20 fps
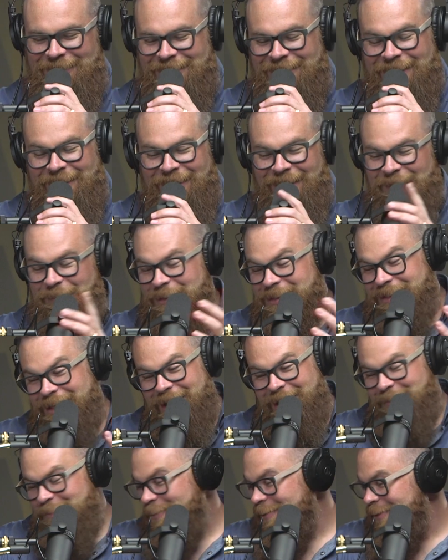Yeah, I wish I
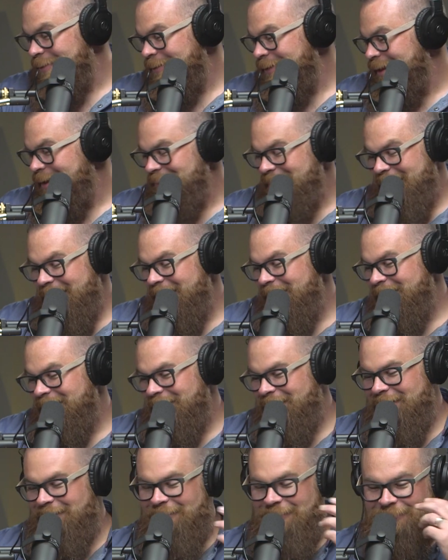had more. I only have
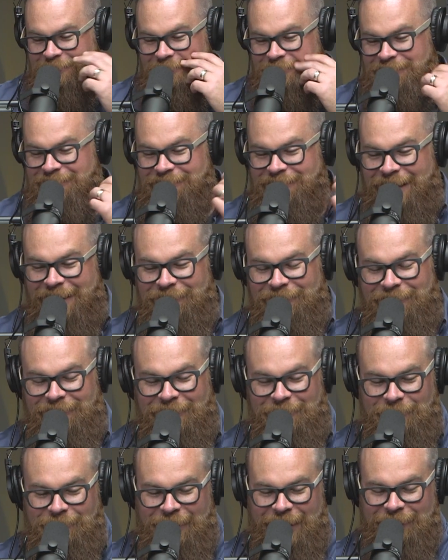8, and half
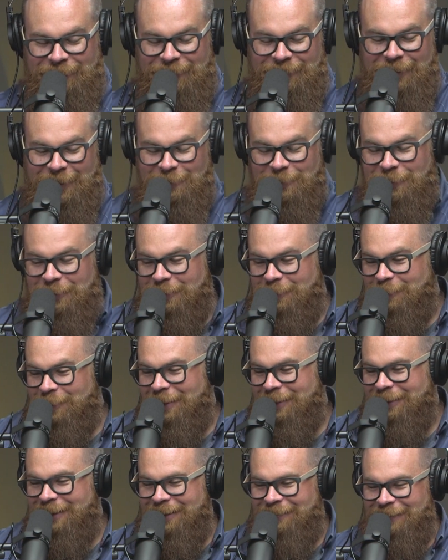the time during the
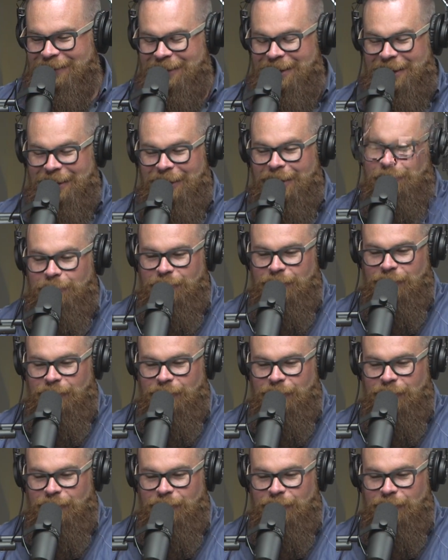podcast I can't keep them